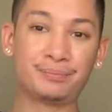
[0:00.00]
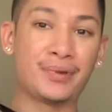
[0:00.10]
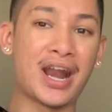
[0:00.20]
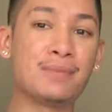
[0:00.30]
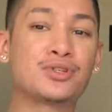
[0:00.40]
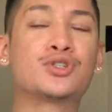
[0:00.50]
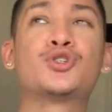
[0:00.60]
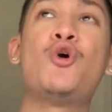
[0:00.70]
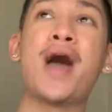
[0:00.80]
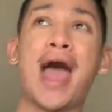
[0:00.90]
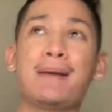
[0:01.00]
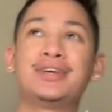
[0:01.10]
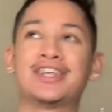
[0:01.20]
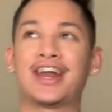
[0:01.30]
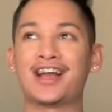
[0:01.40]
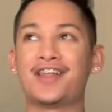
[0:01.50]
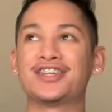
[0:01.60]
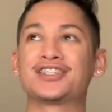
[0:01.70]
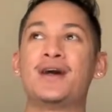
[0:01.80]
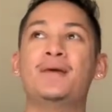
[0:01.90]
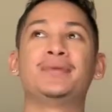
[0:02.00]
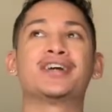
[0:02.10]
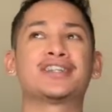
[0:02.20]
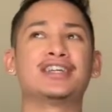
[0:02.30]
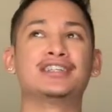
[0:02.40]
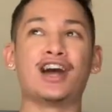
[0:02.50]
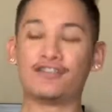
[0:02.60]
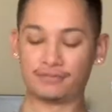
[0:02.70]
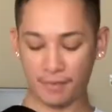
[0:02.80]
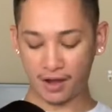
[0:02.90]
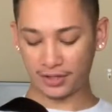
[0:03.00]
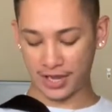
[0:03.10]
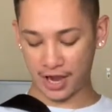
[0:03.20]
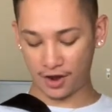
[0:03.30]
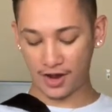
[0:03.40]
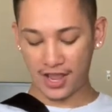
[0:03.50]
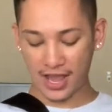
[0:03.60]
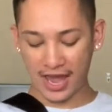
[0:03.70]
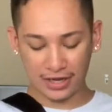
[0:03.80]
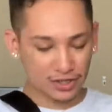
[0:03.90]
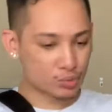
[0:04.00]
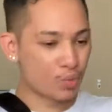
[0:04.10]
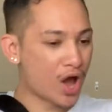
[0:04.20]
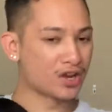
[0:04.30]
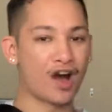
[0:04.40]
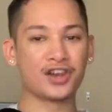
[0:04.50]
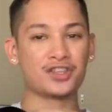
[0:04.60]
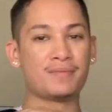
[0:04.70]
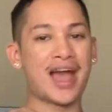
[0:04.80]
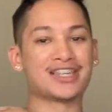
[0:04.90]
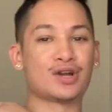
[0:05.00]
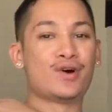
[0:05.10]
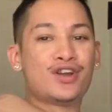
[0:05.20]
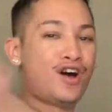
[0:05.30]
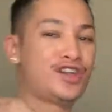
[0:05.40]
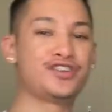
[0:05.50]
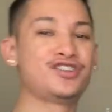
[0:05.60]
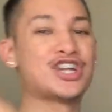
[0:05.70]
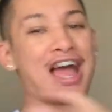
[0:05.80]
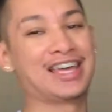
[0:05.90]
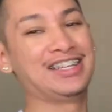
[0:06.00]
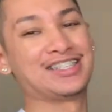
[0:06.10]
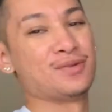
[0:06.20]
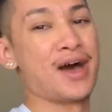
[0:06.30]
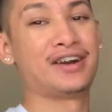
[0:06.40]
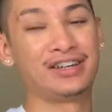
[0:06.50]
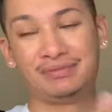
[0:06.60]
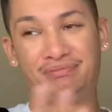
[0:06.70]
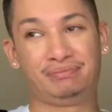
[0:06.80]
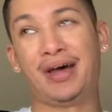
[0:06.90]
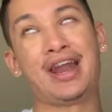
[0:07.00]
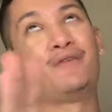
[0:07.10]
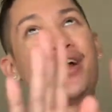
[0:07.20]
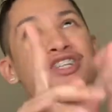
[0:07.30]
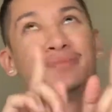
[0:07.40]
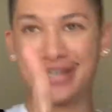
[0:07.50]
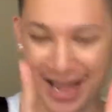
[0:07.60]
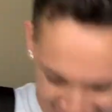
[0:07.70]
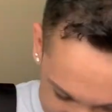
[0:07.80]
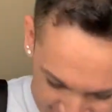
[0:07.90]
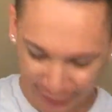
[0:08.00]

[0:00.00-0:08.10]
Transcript: But I'm so happy that I got this, because I love Moncler and I just want all of their bags. I want all of their jackets, no matter, but I want it to be nice.